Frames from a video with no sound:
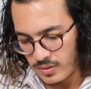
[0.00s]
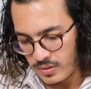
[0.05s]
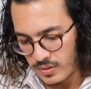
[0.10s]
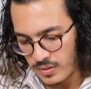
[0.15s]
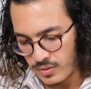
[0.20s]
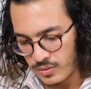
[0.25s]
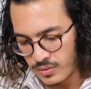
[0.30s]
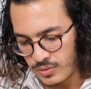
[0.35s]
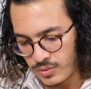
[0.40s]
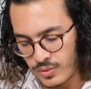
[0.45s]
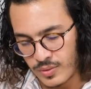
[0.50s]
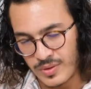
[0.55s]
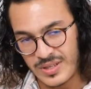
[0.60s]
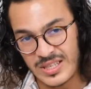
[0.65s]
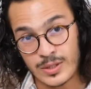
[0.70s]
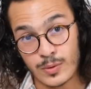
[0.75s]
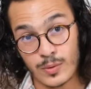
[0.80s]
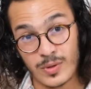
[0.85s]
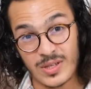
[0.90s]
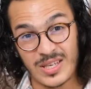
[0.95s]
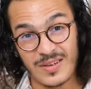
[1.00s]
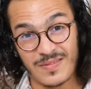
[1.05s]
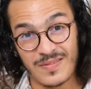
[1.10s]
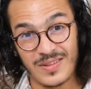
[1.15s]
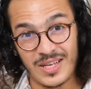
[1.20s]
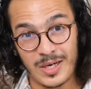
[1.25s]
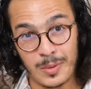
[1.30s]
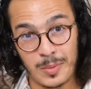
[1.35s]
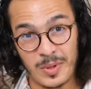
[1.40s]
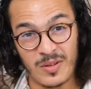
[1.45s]
Also, this will give a
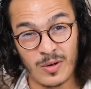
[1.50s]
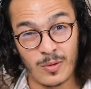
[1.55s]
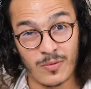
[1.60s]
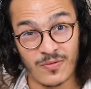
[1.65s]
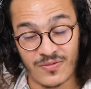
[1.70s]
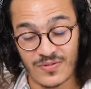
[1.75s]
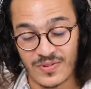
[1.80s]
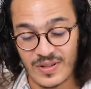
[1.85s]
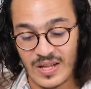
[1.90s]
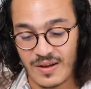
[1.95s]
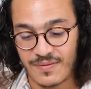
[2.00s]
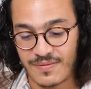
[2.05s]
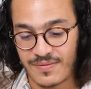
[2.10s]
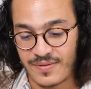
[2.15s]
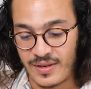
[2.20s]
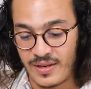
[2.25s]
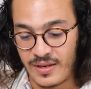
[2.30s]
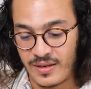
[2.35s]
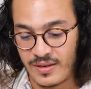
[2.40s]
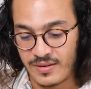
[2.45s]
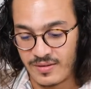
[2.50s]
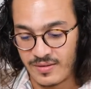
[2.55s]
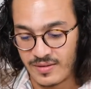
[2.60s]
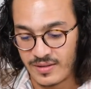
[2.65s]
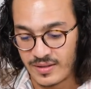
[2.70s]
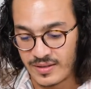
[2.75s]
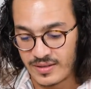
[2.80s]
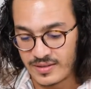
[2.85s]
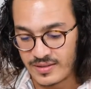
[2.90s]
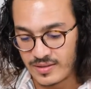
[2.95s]
little bit of
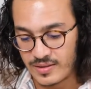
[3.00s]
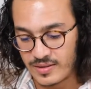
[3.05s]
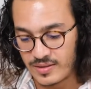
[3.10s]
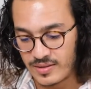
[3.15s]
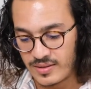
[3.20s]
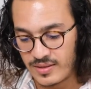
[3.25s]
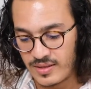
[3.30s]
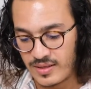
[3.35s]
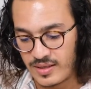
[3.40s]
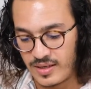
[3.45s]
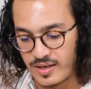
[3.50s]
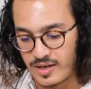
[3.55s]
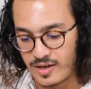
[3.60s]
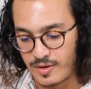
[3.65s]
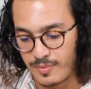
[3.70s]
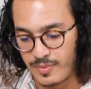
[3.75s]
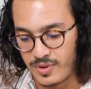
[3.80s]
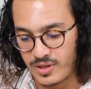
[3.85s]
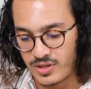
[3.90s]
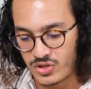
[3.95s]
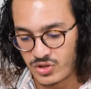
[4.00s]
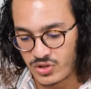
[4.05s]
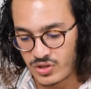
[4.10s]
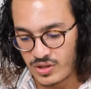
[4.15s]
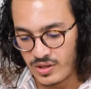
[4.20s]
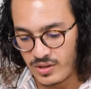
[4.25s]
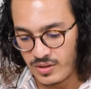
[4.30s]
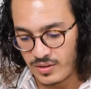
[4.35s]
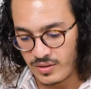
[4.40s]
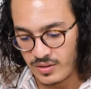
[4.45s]
fluffiness in our
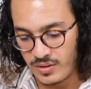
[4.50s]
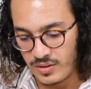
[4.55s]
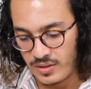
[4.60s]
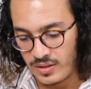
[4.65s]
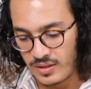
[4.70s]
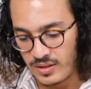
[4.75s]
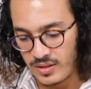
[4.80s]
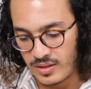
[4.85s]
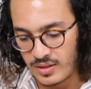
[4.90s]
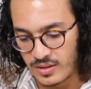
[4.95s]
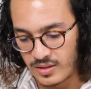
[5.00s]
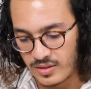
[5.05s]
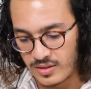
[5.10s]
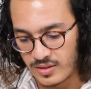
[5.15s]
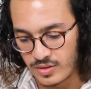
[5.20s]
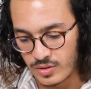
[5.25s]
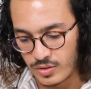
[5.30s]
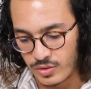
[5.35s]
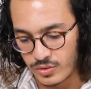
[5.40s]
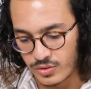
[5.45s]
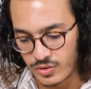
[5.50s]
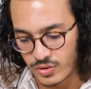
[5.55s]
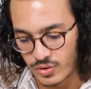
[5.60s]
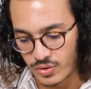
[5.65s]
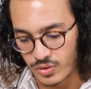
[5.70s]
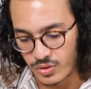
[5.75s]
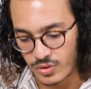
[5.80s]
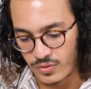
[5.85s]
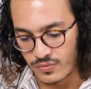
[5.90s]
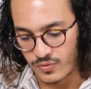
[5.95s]
mixture. This is also
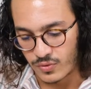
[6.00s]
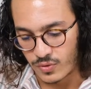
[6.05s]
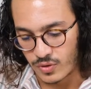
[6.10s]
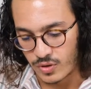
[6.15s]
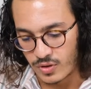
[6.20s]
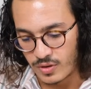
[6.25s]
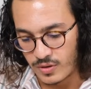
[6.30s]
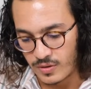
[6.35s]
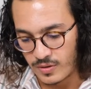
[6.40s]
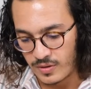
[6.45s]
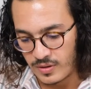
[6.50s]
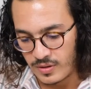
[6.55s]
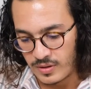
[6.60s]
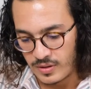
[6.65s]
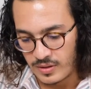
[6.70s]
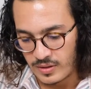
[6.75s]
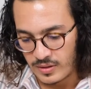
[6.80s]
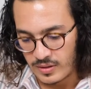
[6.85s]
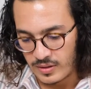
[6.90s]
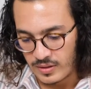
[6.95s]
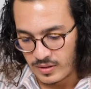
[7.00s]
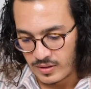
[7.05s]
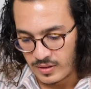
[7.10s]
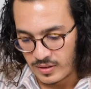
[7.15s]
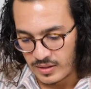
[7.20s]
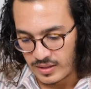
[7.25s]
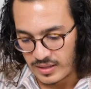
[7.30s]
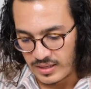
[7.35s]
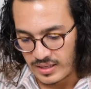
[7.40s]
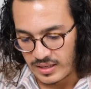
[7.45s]
good for
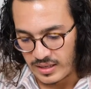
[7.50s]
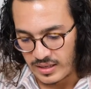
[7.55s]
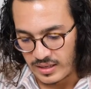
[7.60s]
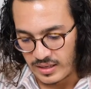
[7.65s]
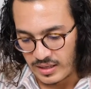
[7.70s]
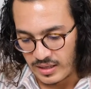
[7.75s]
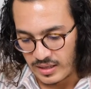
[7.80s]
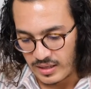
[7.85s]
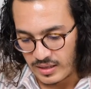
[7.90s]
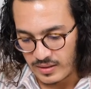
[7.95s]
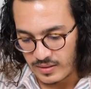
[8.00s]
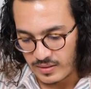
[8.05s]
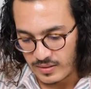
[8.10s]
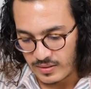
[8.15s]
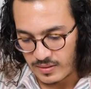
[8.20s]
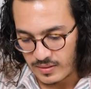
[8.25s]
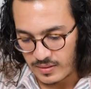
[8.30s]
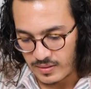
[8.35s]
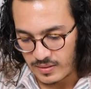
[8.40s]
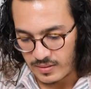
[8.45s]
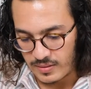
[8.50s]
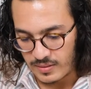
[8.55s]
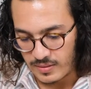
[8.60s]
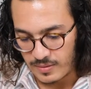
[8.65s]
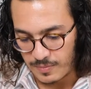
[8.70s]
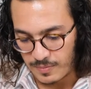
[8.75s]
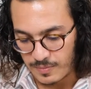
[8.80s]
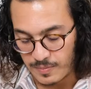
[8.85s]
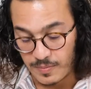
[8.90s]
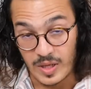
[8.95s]
getting
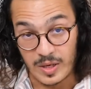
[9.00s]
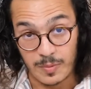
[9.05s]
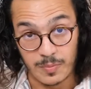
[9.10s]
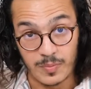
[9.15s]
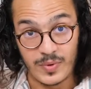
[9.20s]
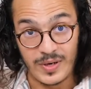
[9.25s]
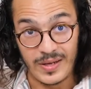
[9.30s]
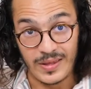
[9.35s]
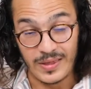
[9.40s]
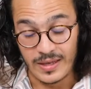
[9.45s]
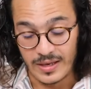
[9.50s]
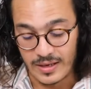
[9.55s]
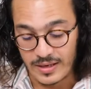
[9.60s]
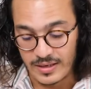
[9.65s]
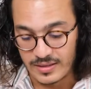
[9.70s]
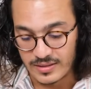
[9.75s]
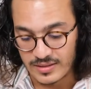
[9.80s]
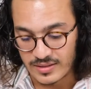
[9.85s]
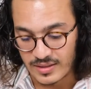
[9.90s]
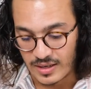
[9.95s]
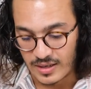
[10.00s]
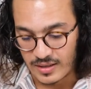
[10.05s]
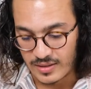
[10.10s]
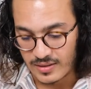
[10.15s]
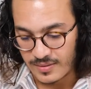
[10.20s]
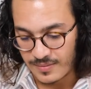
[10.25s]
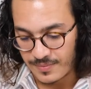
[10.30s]
like breathing inside.